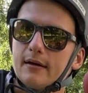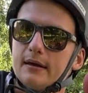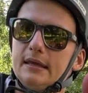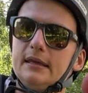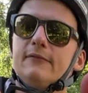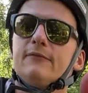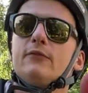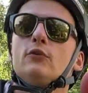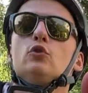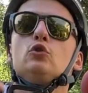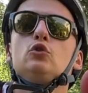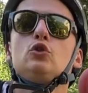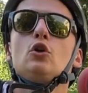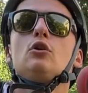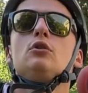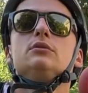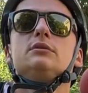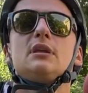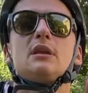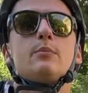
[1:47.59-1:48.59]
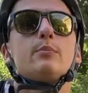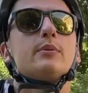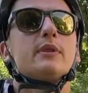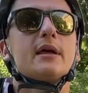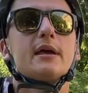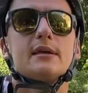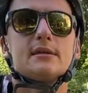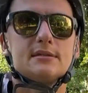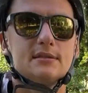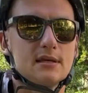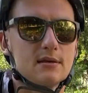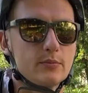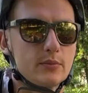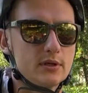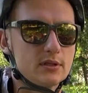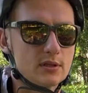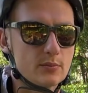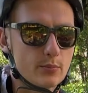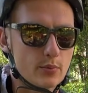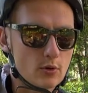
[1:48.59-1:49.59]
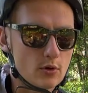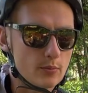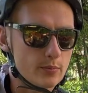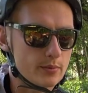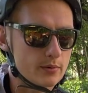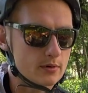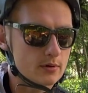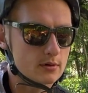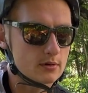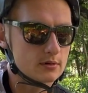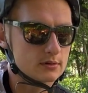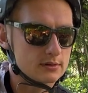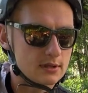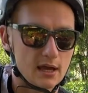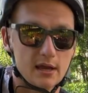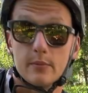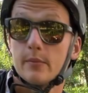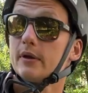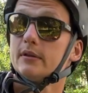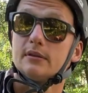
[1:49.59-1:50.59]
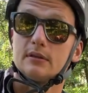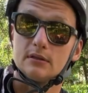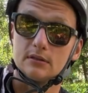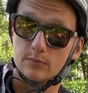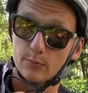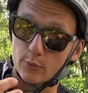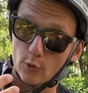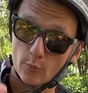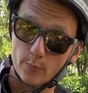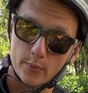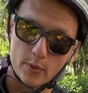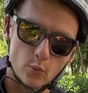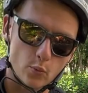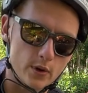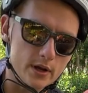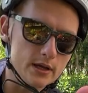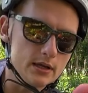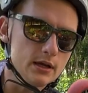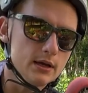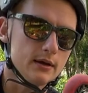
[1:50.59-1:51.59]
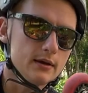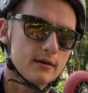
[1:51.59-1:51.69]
If you don't replace them in a proper time and in the proper way,